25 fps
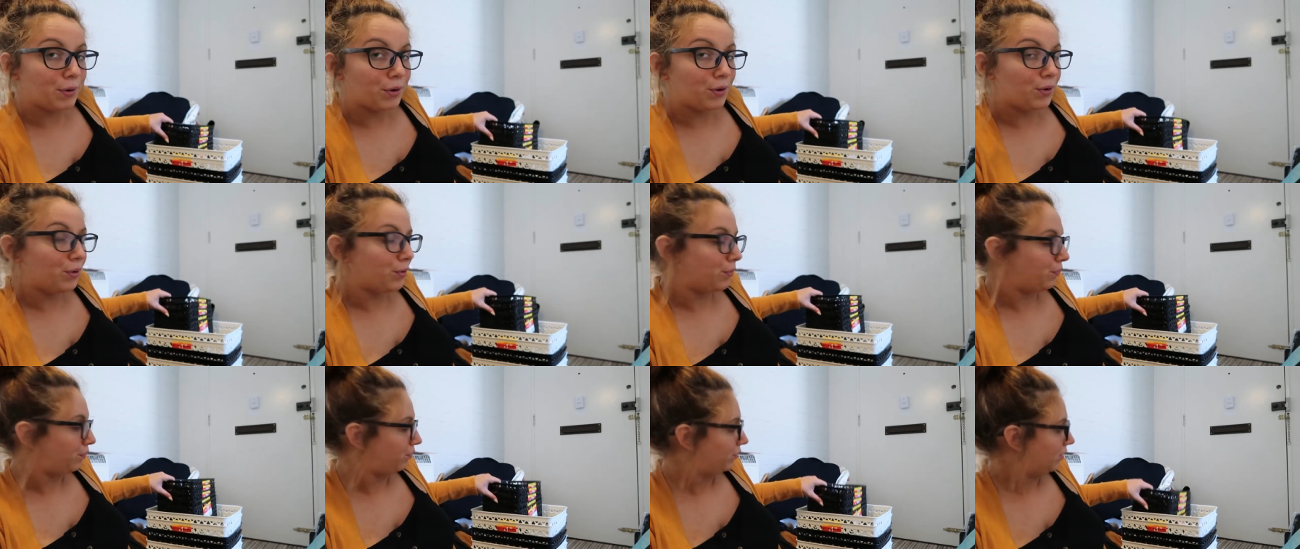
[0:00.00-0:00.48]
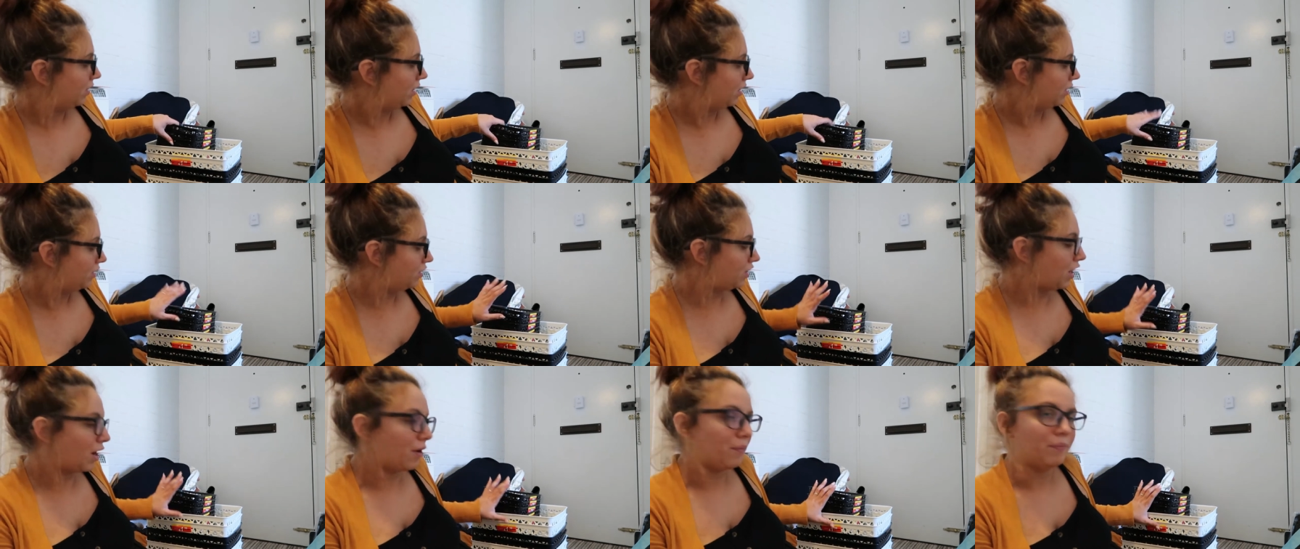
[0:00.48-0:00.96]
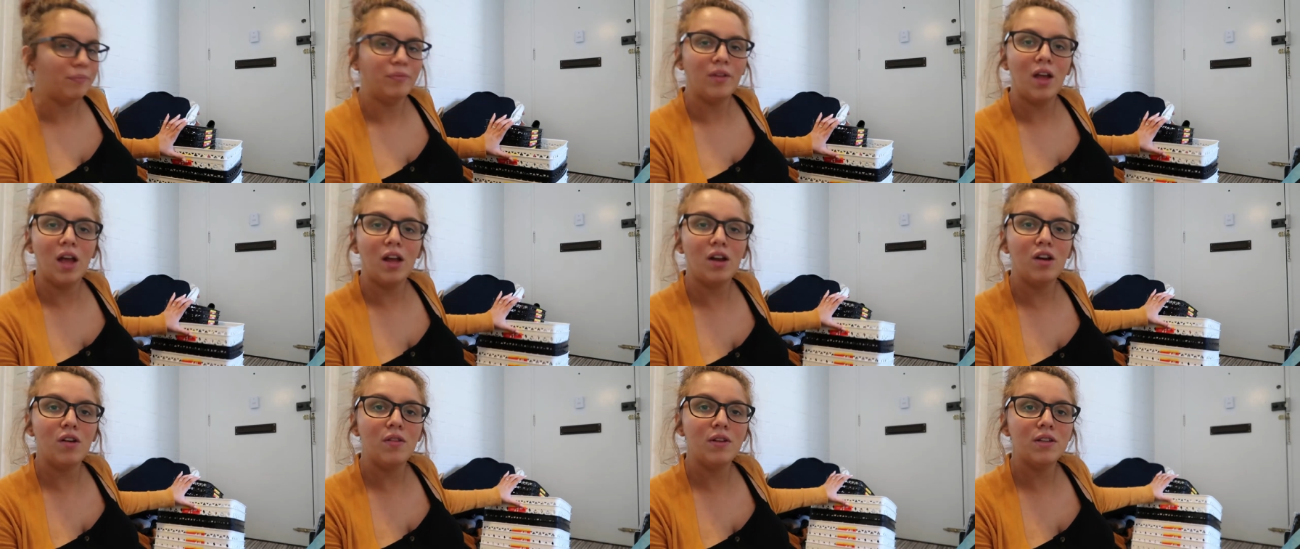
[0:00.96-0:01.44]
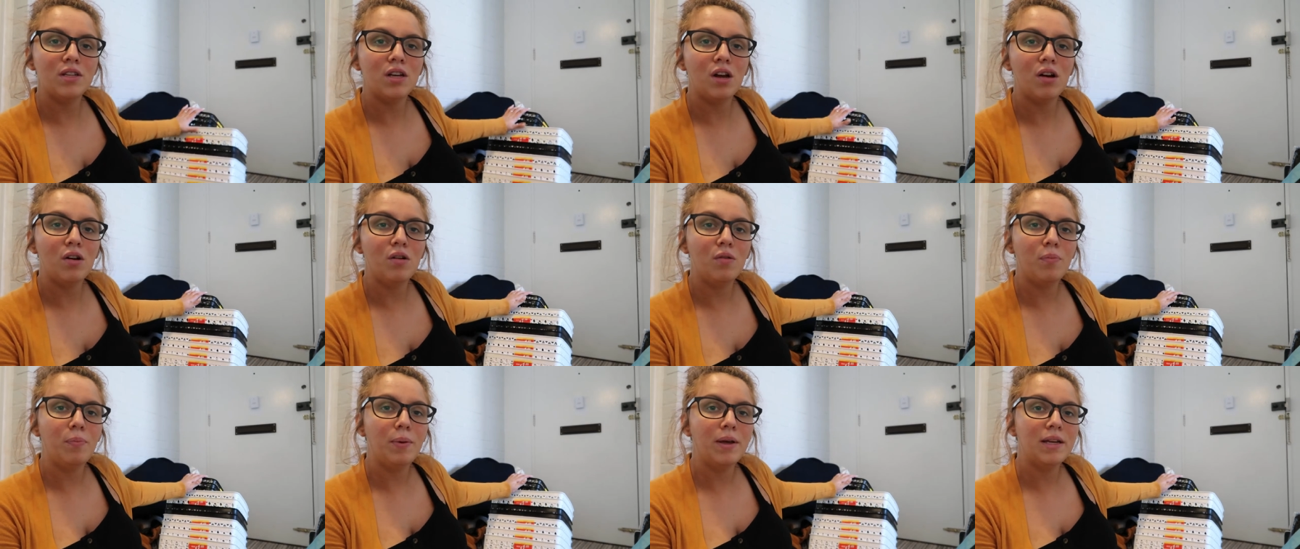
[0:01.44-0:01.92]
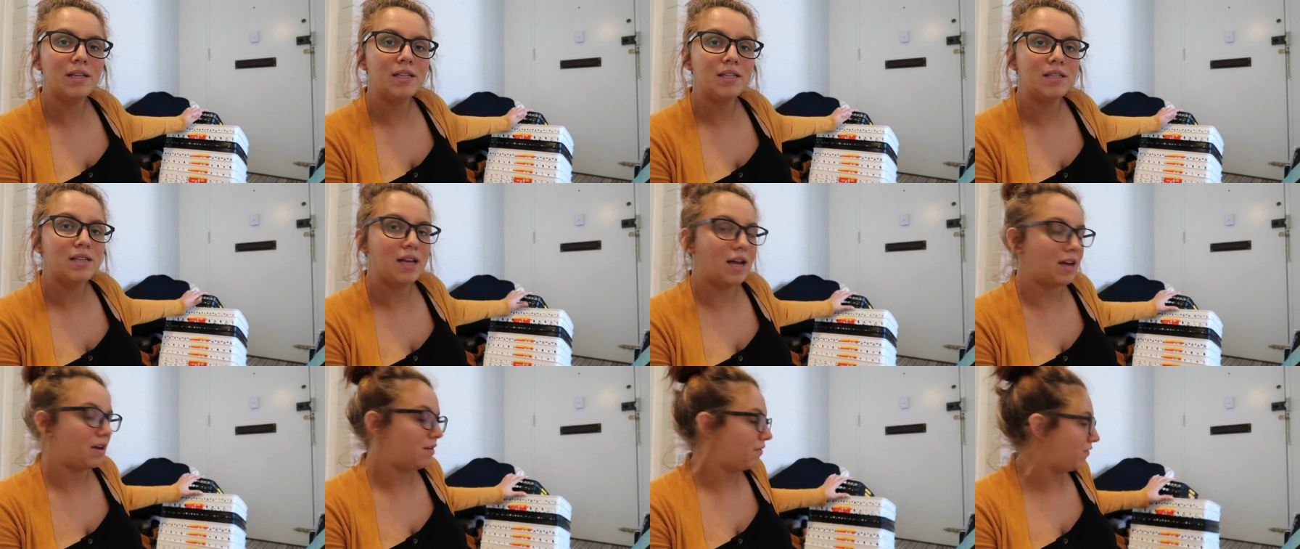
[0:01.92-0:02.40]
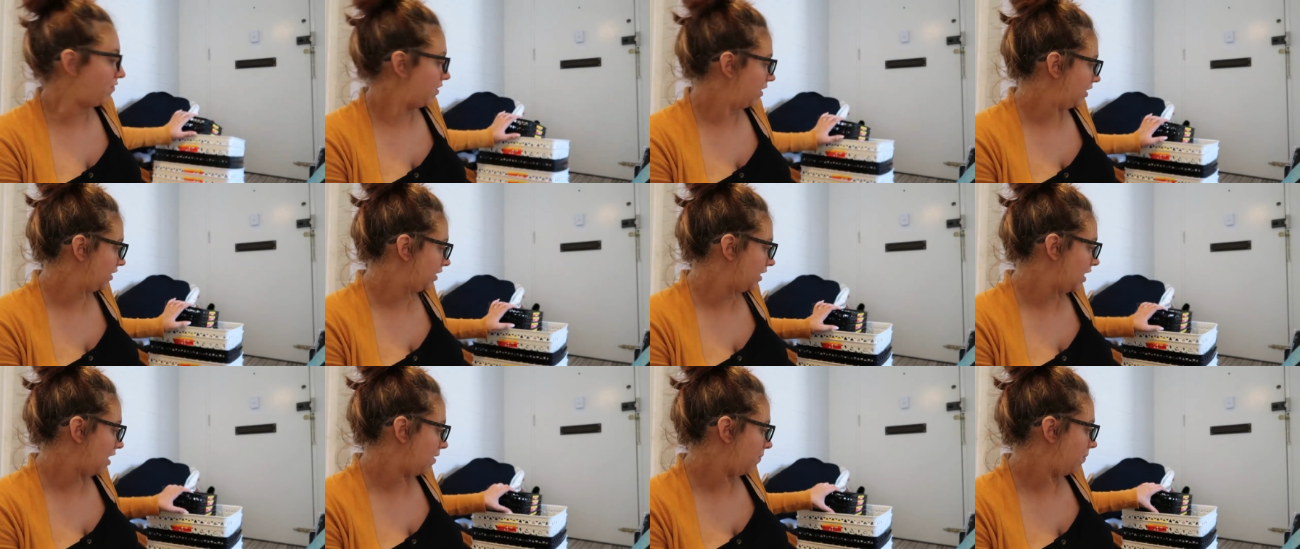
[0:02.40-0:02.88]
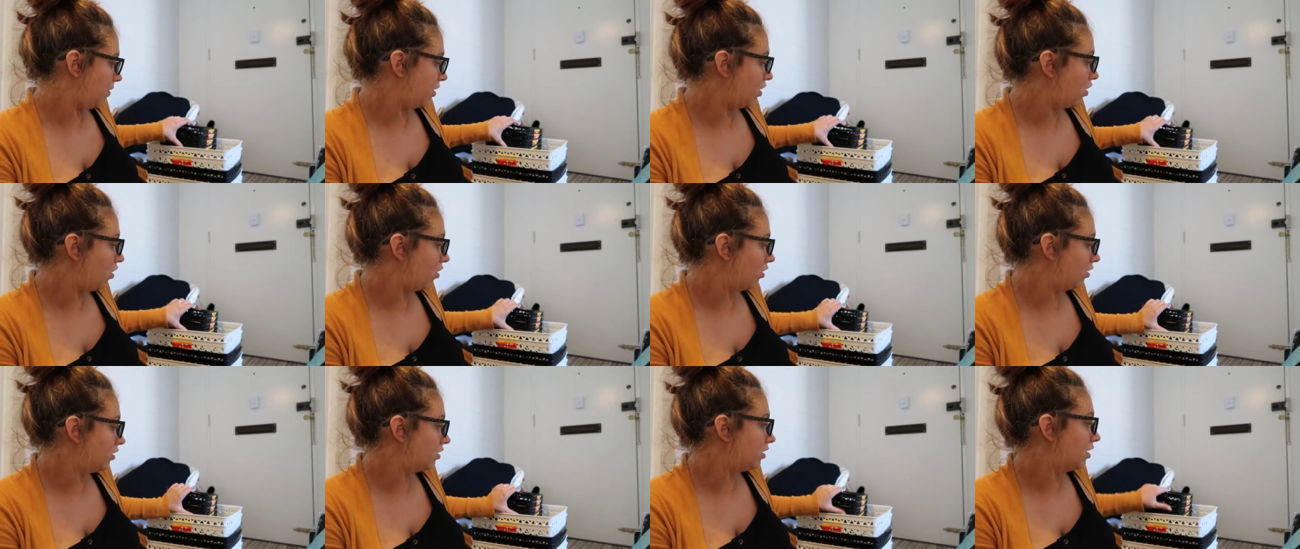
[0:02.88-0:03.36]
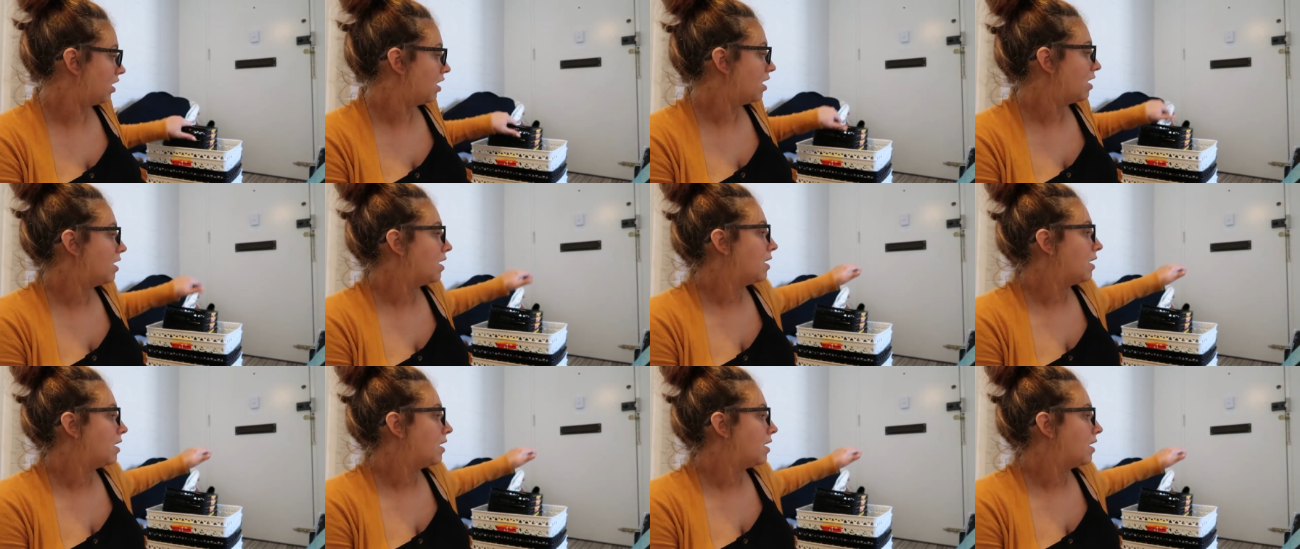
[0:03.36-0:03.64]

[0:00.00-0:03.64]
it cool so I got this whole big stack of things here because